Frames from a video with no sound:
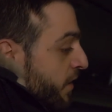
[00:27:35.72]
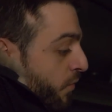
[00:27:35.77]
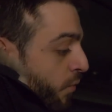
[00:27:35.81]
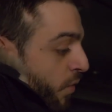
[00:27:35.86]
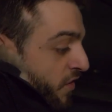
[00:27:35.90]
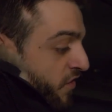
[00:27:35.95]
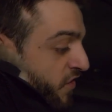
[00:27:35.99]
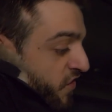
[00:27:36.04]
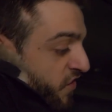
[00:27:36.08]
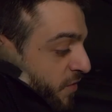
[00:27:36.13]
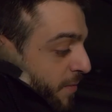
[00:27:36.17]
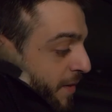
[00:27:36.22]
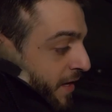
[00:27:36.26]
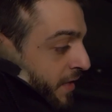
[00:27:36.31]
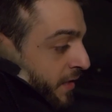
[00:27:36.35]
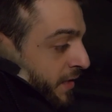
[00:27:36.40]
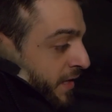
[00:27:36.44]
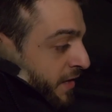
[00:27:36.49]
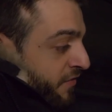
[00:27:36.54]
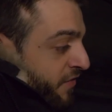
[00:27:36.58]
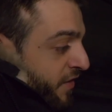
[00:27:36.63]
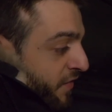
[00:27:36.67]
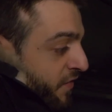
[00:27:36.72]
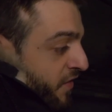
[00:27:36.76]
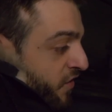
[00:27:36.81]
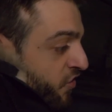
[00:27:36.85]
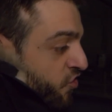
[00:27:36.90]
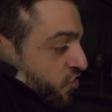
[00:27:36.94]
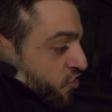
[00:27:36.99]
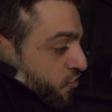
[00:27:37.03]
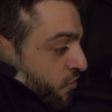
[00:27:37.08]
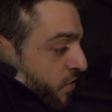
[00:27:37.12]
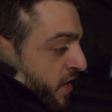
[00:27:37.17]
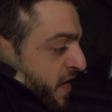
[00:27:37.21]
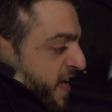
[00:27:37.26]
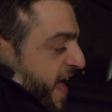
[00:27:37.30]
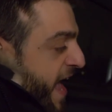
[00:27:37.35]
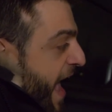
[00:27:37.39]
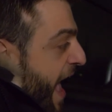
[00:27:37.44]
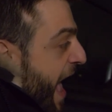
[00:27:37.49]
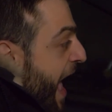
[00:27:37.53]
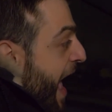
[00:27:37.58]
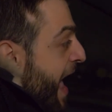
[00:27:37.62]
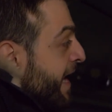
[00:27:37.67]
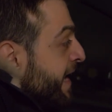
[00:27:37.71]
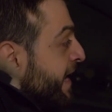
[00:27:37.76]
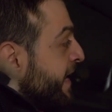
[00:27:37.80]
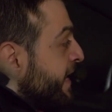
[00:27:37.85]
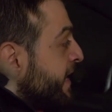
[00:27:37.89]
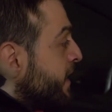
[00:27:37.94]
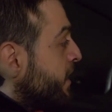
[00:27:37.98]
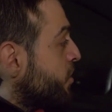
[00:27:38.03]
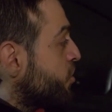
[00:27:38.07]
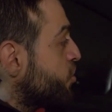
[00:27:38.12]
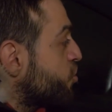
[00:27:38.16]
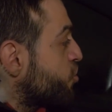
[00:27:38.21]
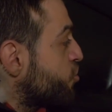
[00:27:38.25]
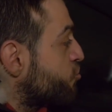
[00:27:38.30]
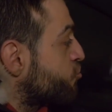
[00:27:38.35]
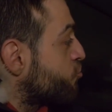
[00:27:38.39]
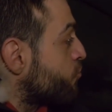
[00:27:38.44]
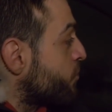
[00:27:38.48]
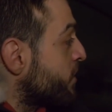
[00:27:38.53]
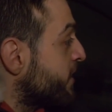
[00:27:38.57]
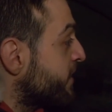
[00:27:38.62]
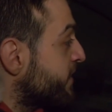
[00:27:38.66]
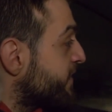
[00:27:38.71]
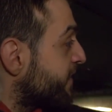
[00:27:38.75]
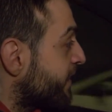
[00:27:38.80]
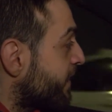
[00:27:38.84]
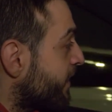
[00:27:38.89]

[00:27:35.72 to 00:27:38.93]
It wants us to make a left at this street, Hennin Street.